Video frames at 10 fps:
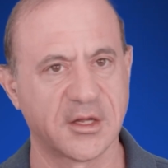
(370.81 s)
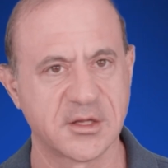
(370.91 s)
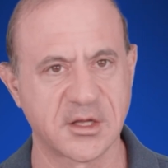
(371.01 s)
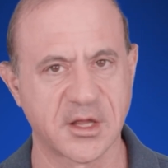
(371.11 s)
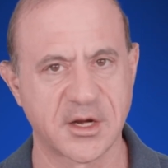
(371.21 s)
and the
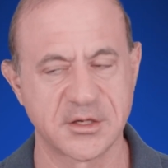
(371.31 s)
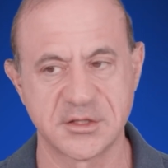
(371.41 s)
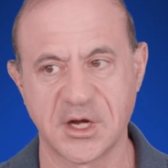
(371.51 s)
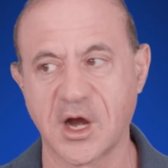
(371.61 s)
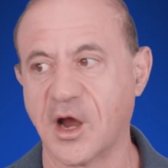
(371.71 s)
cloud
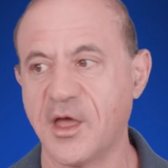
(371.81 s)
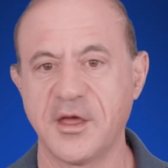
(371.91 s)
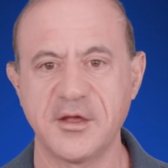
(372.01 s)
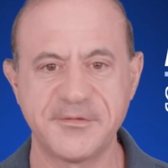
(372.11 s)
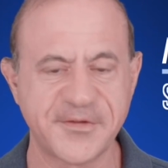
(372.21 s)
engineer.
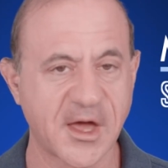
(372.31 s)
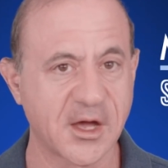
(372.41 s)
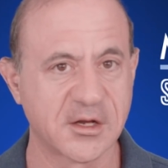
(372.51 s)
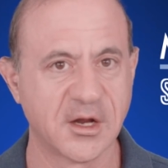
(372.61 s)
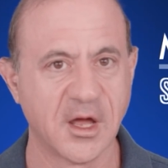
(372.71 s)
In fact,